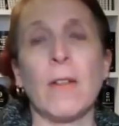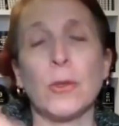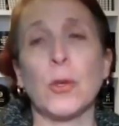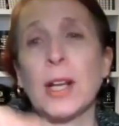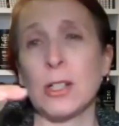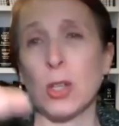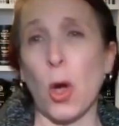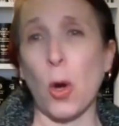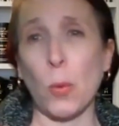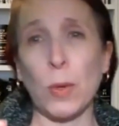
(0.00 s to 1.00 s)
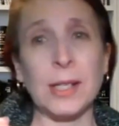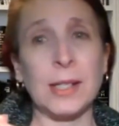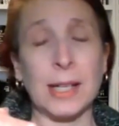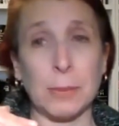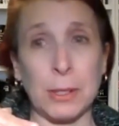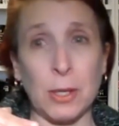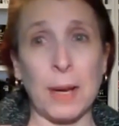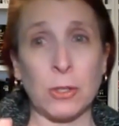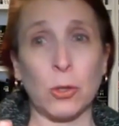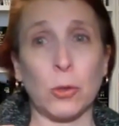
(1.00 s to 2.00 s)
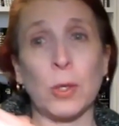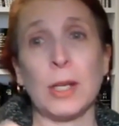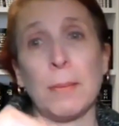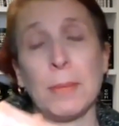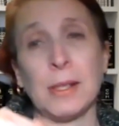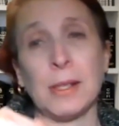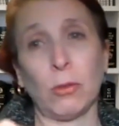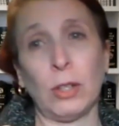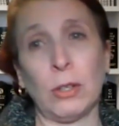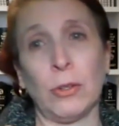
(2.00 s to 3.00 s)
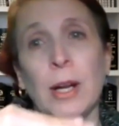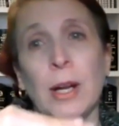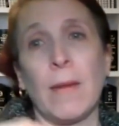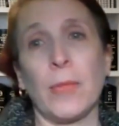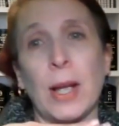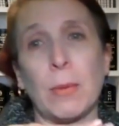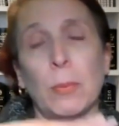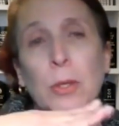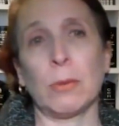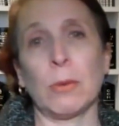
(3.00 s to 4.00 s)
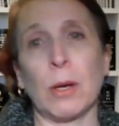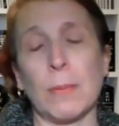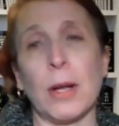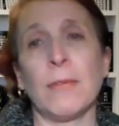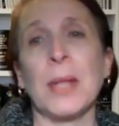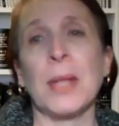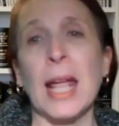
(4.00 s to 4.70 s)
So that is always, especially a master's degree in a business field, that will put you a rung above.